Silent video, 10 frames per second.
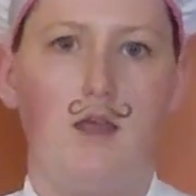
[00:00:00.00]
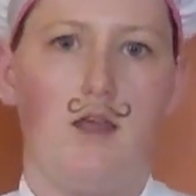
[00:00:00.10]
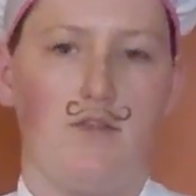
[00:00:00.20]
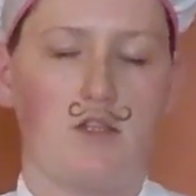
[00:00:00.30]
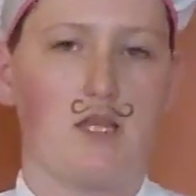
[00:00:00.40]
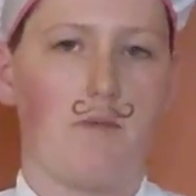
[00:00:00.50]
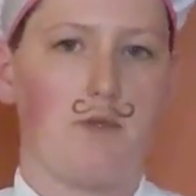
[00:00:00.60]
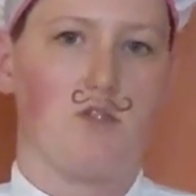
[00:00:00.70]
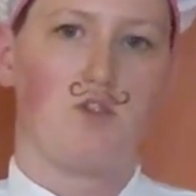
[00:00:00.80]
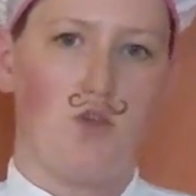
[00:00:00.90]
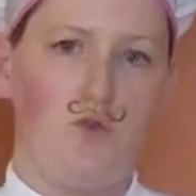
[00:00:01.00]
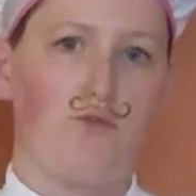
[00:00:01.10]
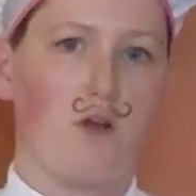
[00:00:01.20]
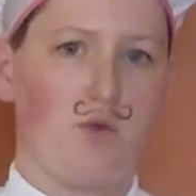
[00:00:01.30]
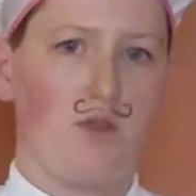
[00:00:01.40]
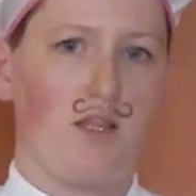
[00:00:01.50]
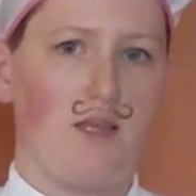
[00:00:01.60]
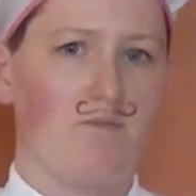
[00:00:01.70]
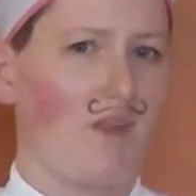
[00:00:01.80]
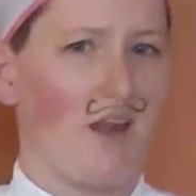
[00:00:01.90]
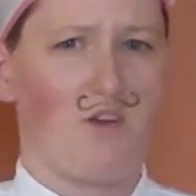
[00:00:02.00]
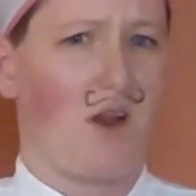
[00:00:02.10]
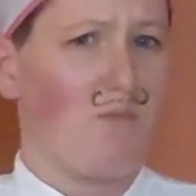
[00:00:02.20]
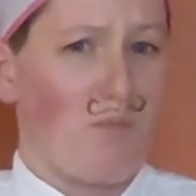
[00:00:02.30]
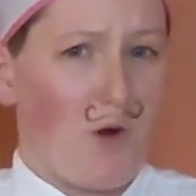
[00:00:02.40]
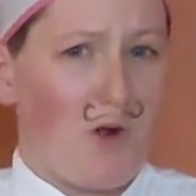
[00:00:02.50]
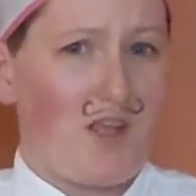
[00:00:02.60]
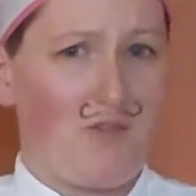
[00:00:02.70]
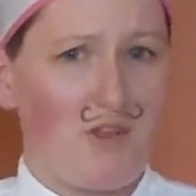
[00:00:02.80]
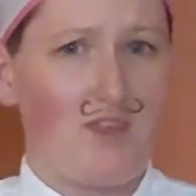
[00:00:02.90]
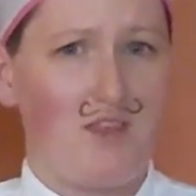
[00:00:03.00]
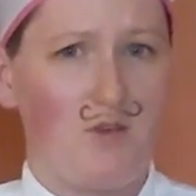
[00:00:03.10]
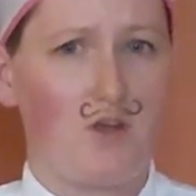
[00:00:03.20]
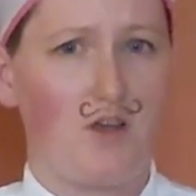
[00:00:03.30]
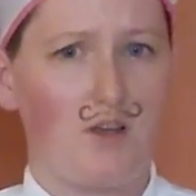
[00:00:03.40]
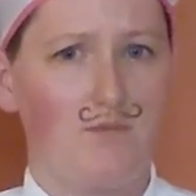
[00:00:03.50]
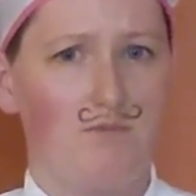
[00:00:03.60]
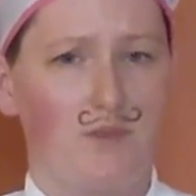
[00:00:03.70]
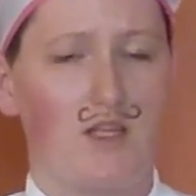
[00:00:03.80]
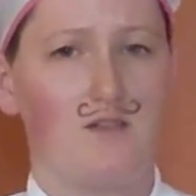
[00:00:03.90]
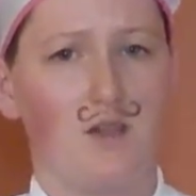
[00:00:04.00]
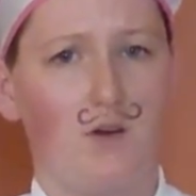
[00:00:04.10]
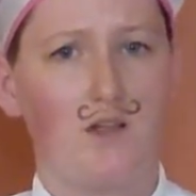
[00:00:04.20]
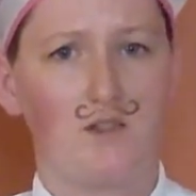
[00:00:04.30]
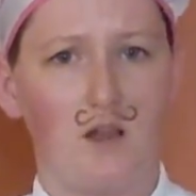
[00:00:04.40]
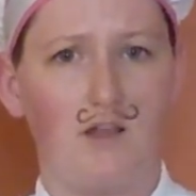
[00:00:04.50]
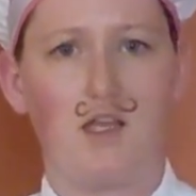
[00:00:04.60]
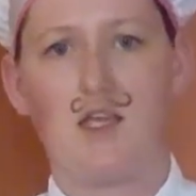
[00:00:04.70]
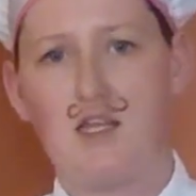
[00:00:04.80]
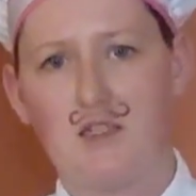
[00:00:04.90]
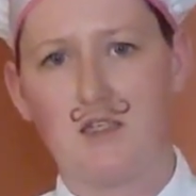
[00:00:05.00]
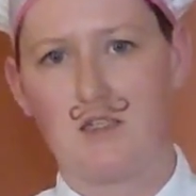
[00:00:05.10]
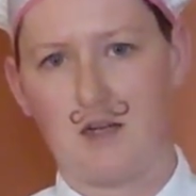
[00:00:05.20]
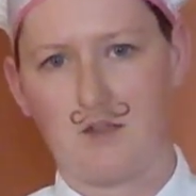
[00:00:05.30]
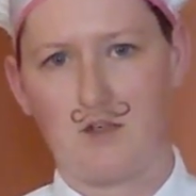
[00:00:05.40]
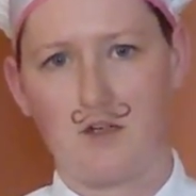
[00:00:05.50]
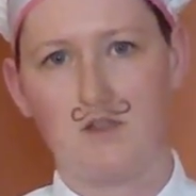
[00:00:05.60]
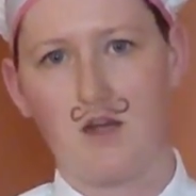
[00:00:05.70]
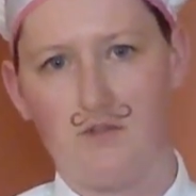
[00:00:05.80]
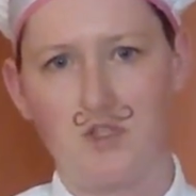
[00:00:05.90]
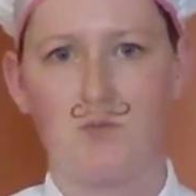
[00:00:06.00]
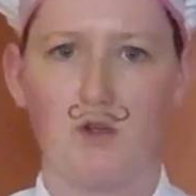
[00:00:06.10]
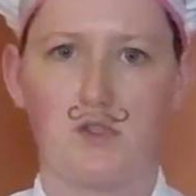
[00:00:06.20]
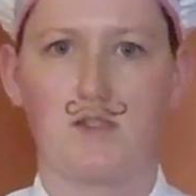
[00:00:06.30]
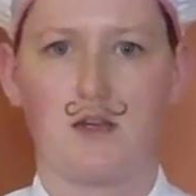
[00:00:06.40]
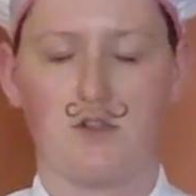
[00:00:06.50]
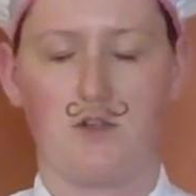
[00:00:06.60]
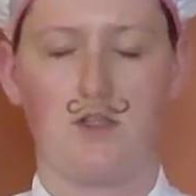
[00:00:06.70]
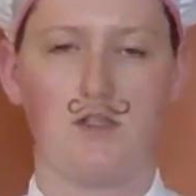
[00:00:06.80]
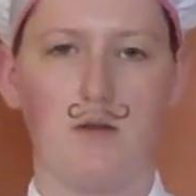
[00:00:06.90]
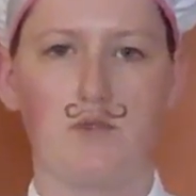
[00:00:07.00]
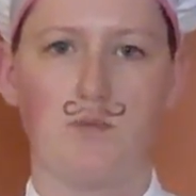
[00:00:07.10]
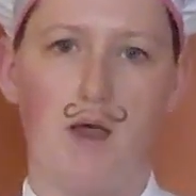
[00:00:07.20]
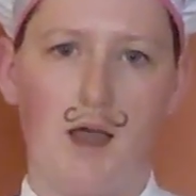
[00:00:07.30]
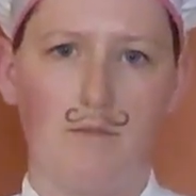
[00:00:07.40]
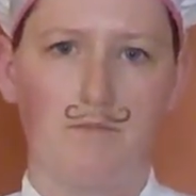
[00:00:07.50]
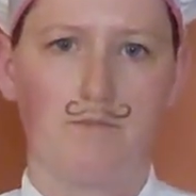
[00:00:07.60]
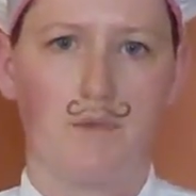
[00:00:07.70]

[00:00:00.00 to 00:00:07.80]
If this happens too frequently and you're not burning everything you cook, consider installing a heat detector instead of the smoke detector in the same spot.